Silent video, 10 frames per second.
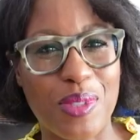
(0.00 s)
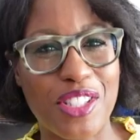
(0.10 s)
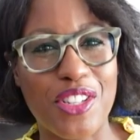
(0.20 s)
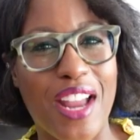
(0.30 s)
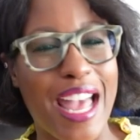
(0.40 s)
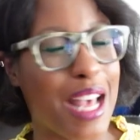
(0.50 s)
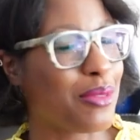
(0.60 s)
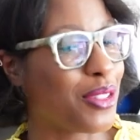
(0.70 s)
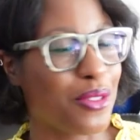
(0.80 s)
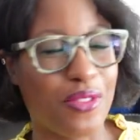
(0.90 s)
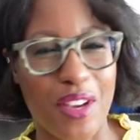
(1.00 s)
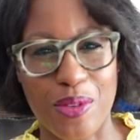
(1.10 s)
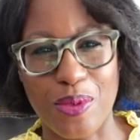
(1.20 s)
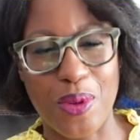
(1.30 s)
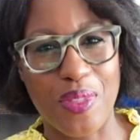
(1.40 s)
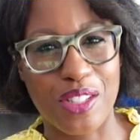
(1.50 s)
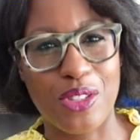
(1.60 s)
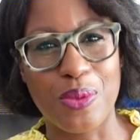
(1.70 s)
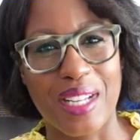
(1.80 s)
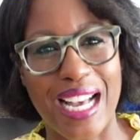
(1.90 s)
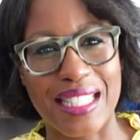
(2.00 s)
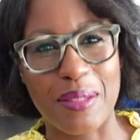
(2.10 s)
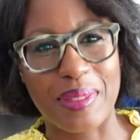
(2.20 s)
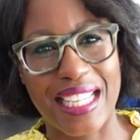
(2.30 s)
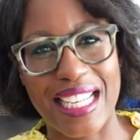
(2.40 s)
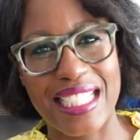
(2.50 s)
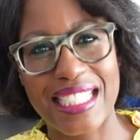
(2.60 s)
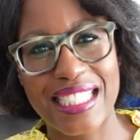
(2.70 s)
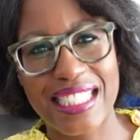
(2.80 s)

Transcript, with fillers: What's your absolute favorite role that you got to play?